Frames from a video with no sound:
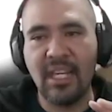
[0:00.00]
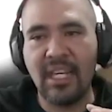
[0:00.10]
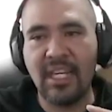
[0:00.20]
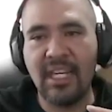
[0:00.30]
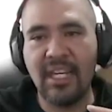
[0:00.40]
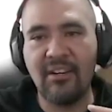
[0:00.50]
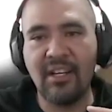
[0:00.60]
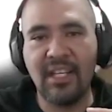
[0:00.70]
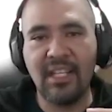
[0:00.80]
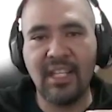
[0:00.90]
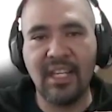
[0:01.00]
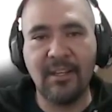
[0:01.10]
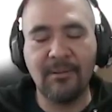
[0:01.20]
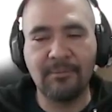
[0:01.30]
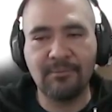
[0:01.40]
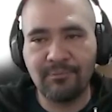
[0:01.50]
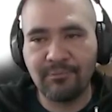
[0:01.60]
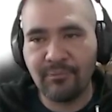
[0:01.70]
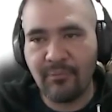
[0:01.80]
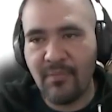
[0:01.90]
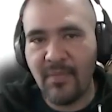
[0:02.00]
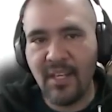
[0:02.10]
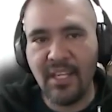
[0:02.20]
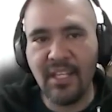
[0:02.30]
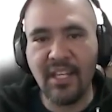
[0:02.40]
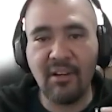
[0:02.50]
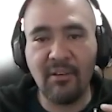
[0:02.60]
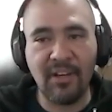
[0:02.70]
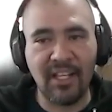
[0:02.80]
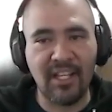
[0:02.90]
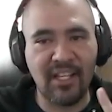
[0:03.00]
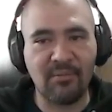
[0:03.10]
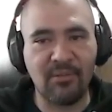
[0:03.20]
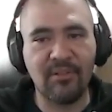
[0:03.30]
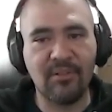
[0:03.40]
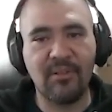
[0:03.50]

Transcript: here in the Grafana dashboard.